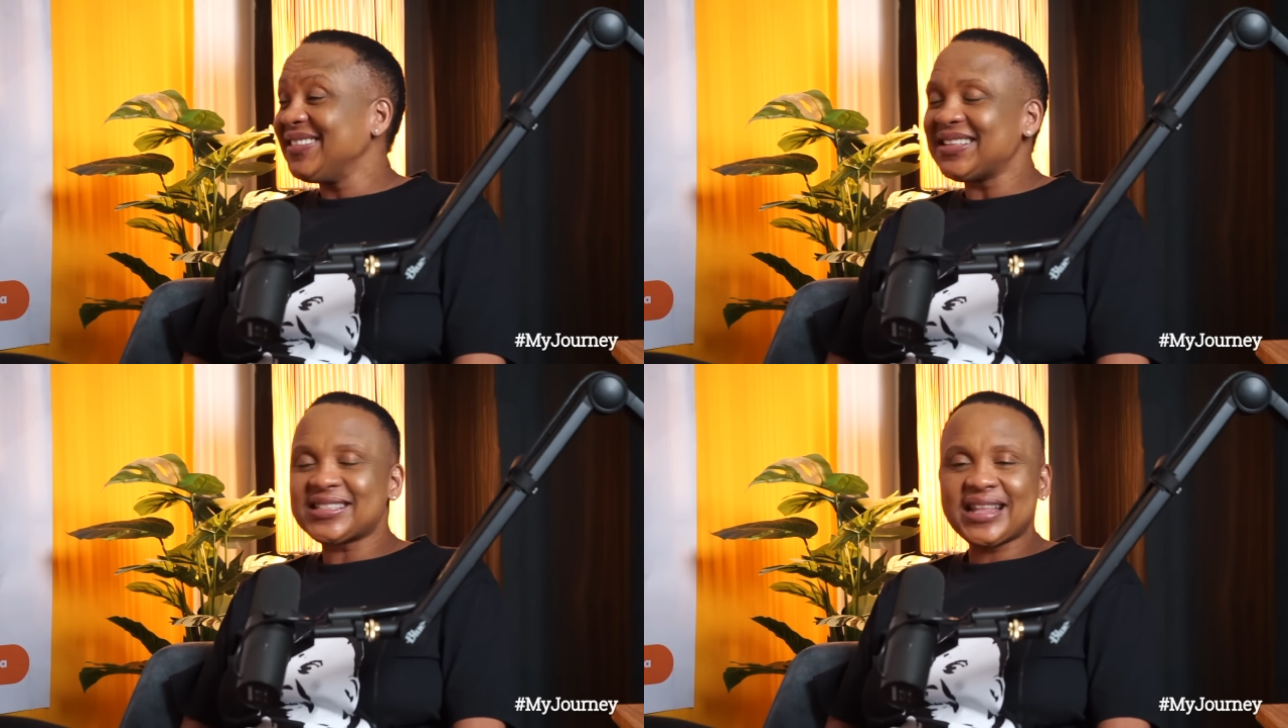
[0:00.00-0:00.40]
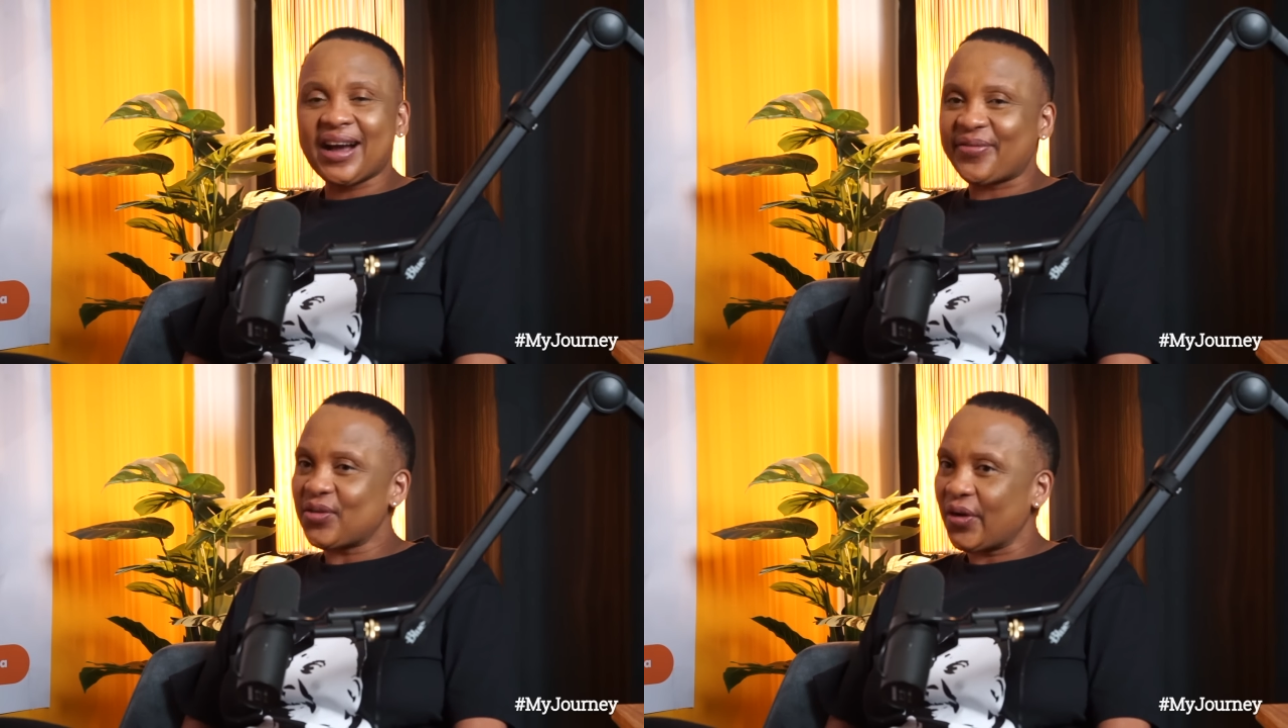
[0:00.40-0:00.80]
It's
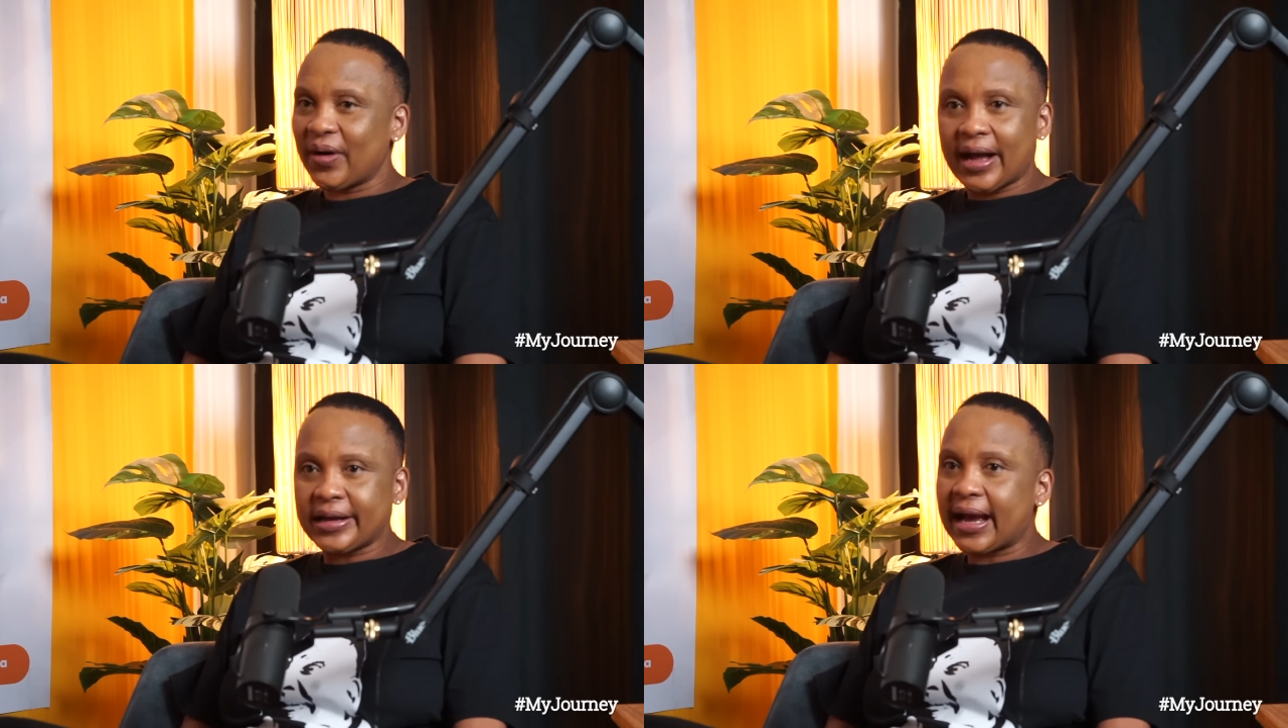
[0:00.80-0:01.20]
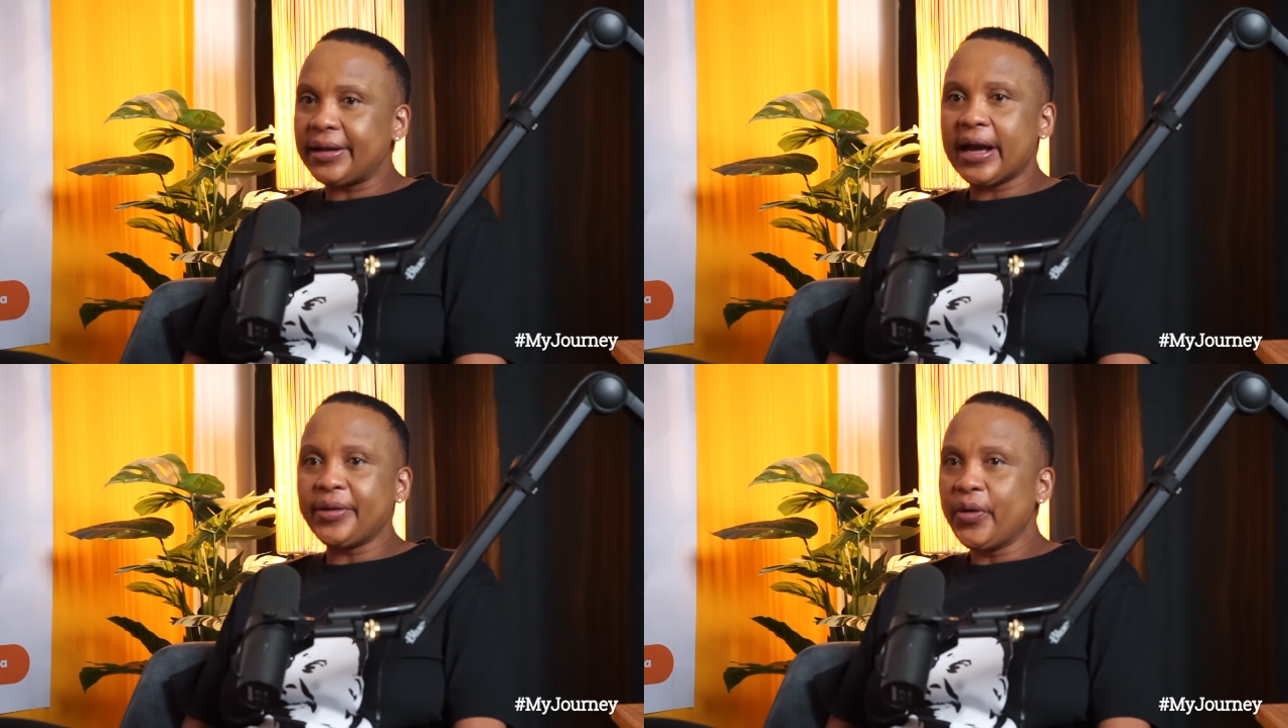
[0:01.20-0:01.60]
tough. Sure.
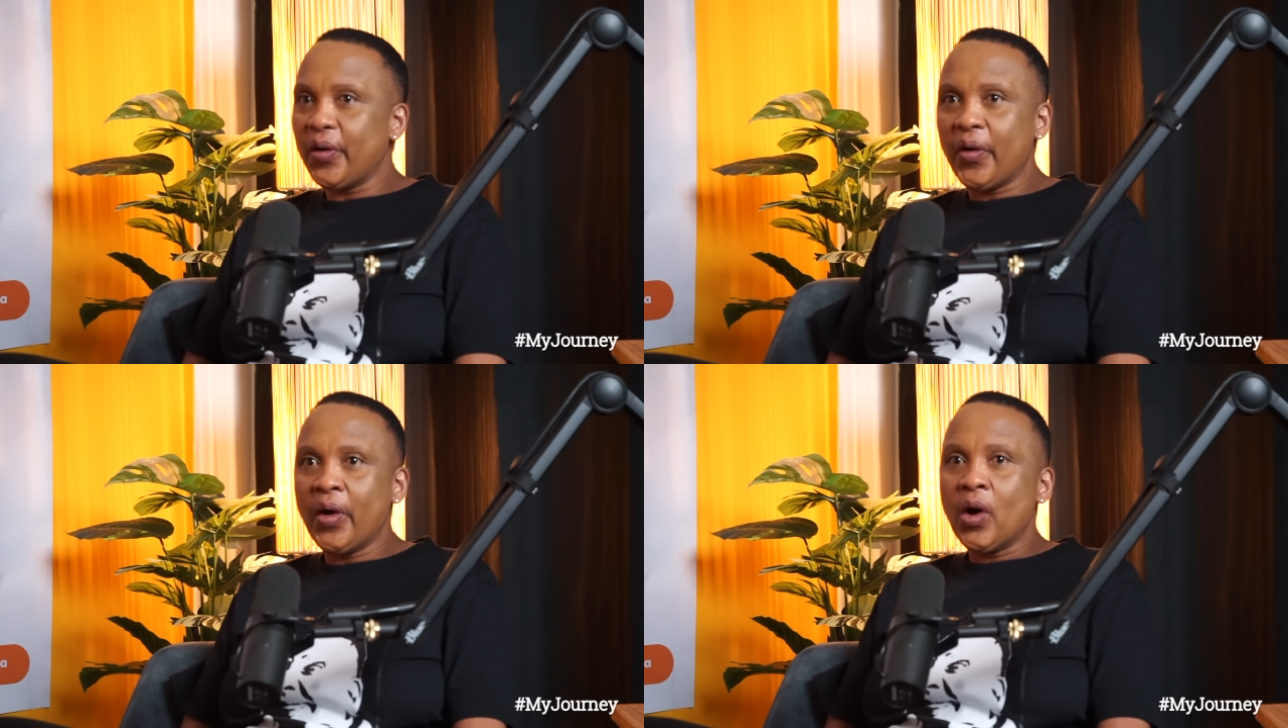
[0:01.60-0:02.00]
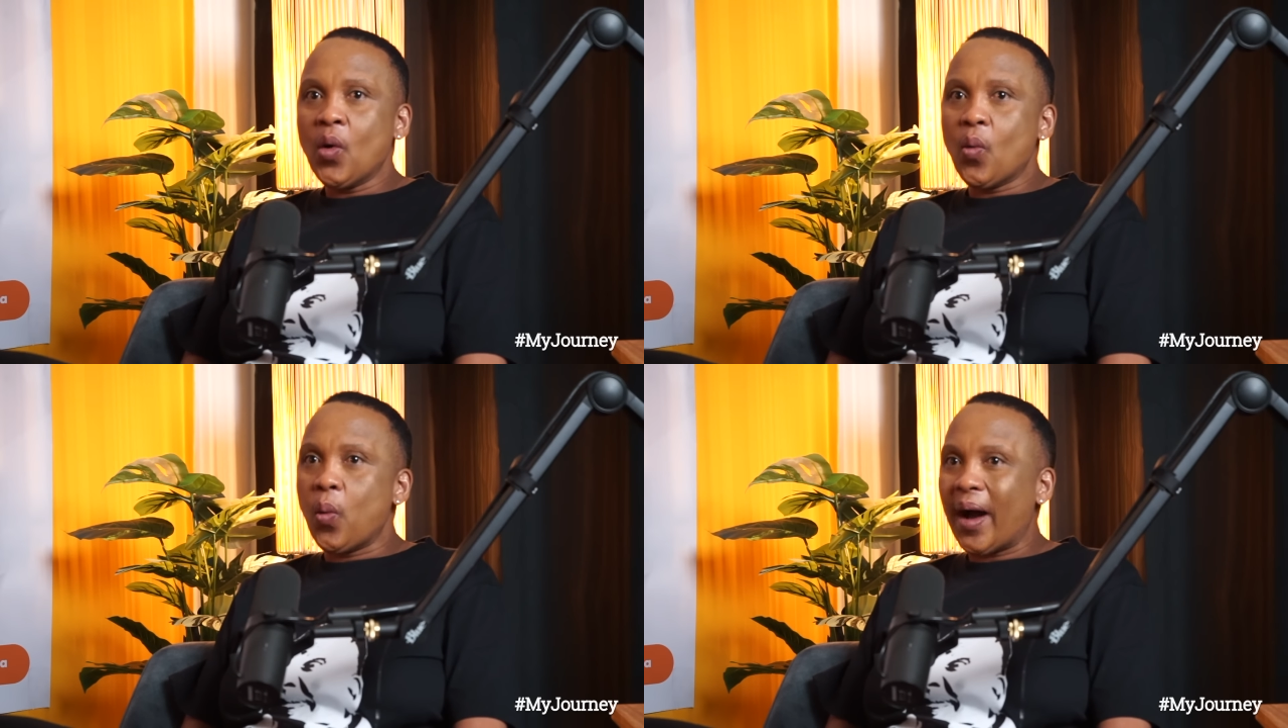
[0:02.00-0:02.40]
I know
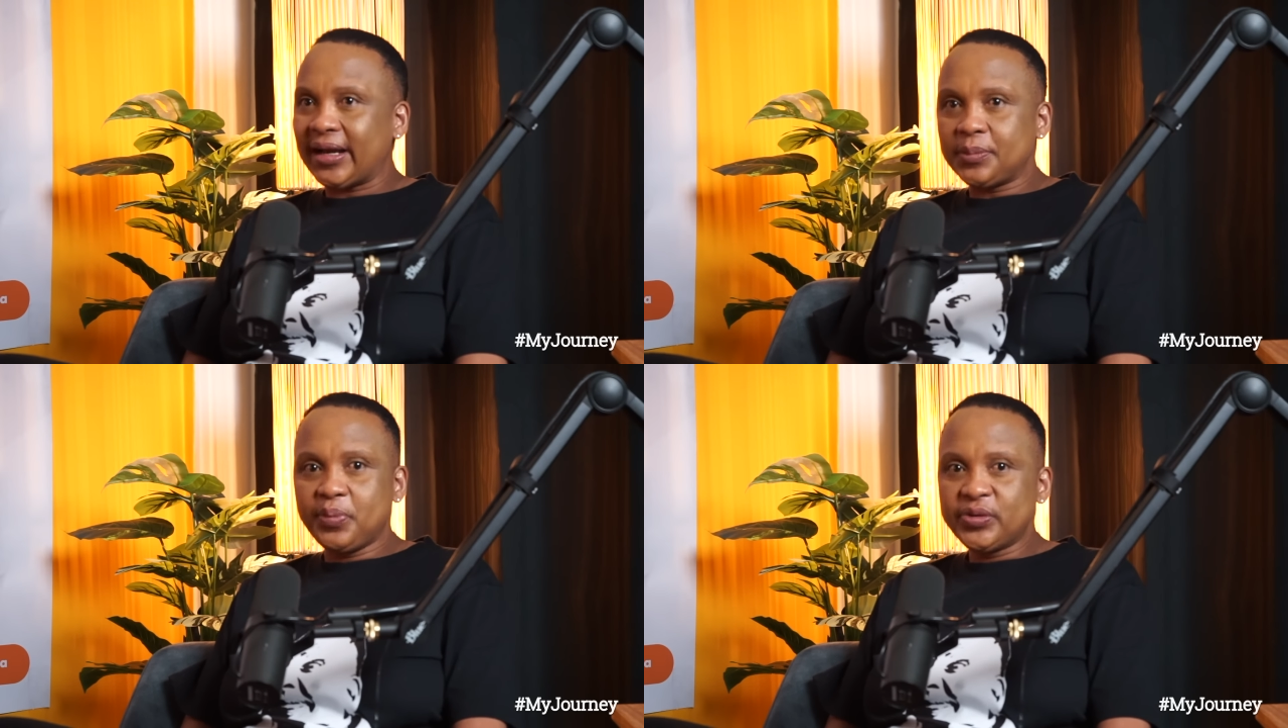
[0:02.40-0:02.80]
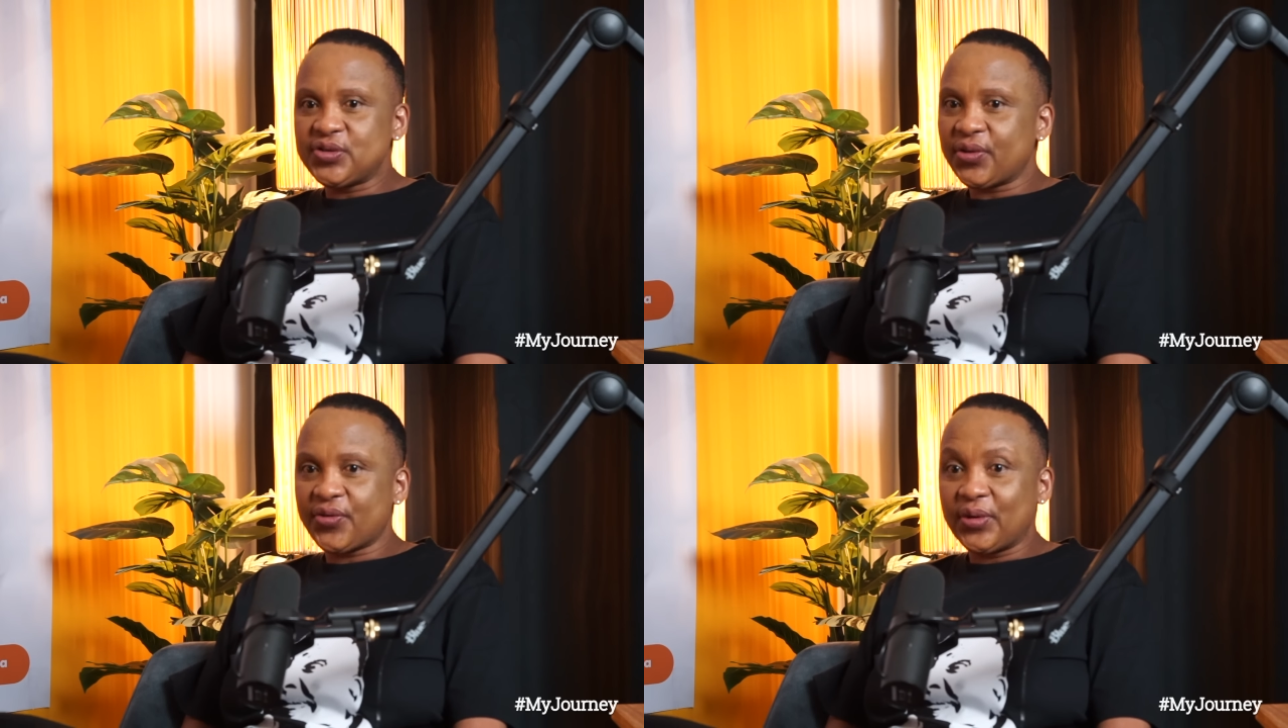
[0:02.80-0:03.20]
what it puts you through.